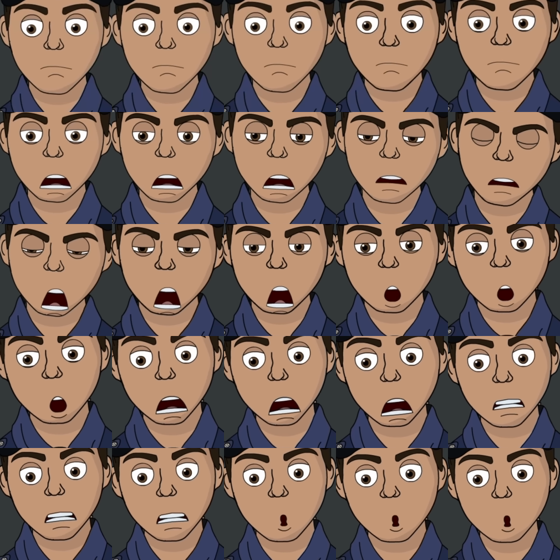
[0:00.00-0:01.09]
but they
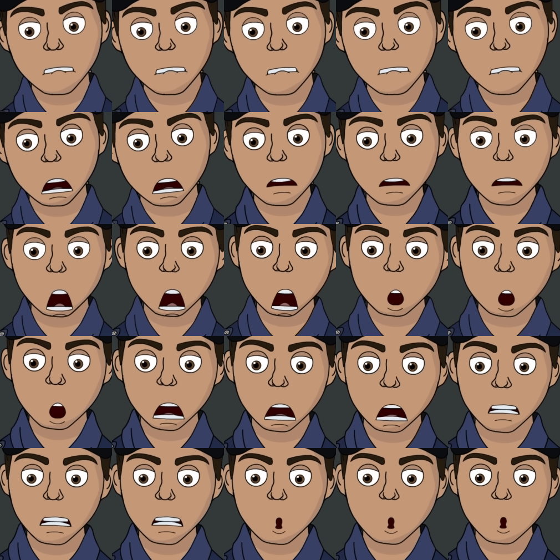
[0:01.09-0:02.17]
basically just said that they
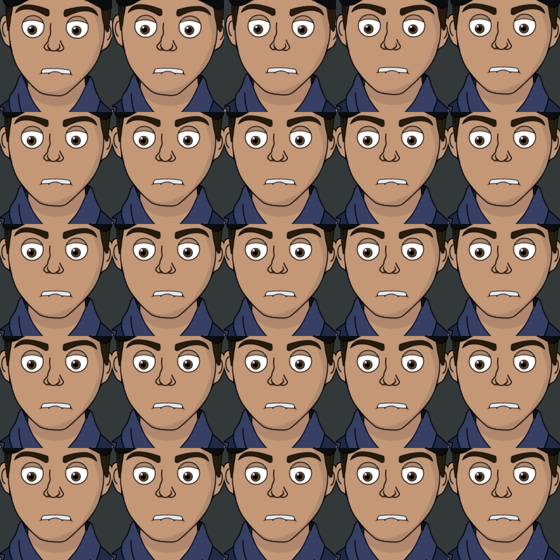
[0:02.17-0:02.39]
couldn't do